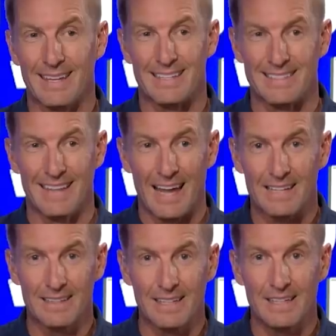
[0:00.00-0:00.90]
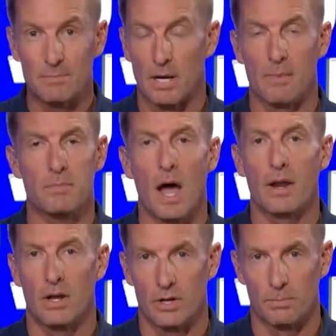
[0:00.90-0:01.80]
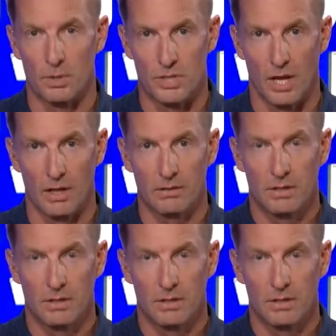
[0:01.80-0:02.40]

it's likely, but I'm not 100%.